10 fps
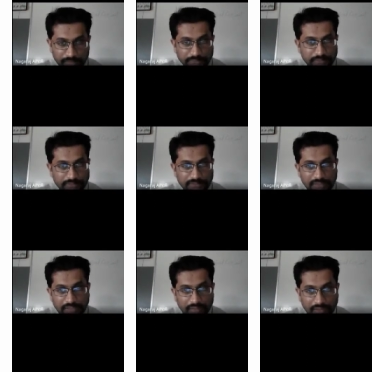okay students
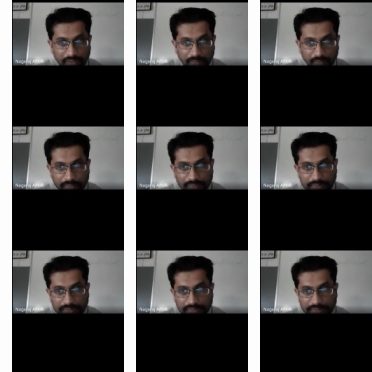now
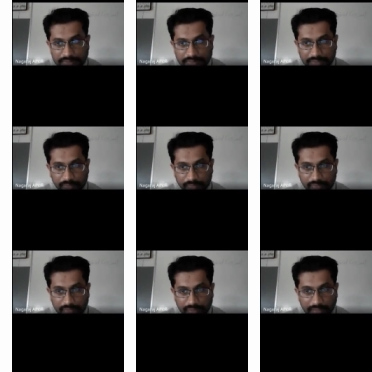this is the
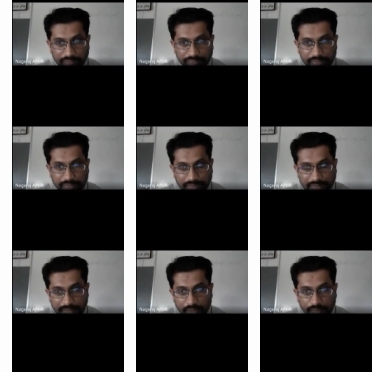circuit after the
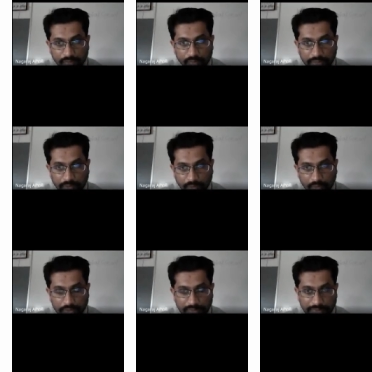diode will go into
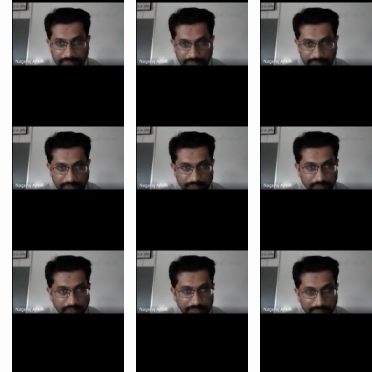on condition that is
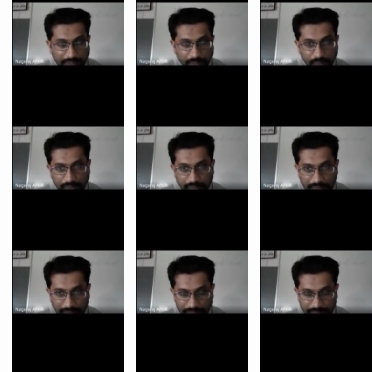for the negative
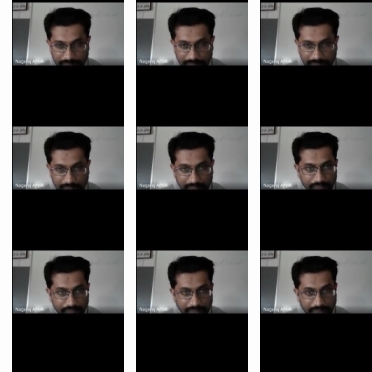half cycle
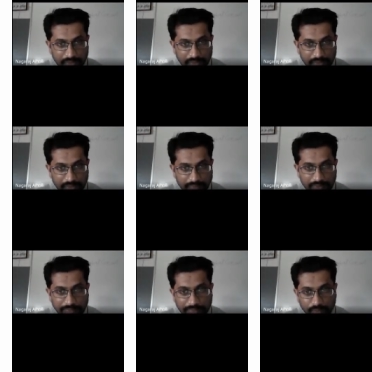for the negative half
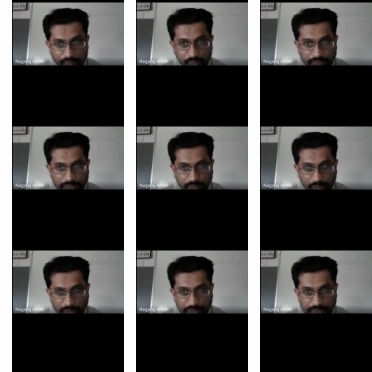cycle when the diode goes
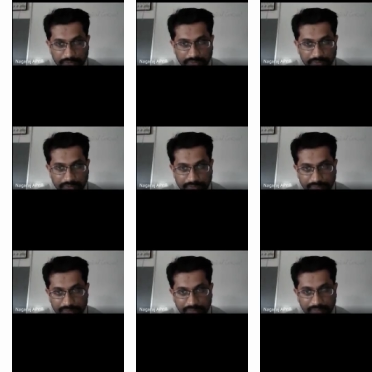into on state
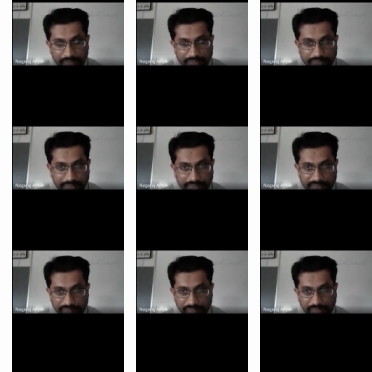this is the
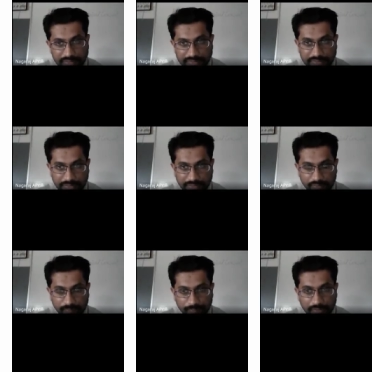status of the
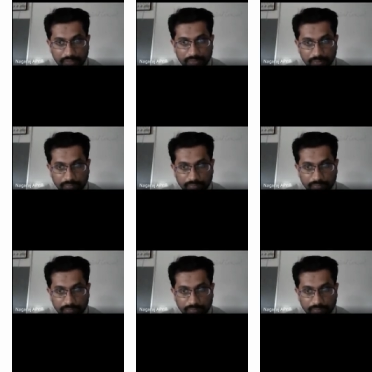circuit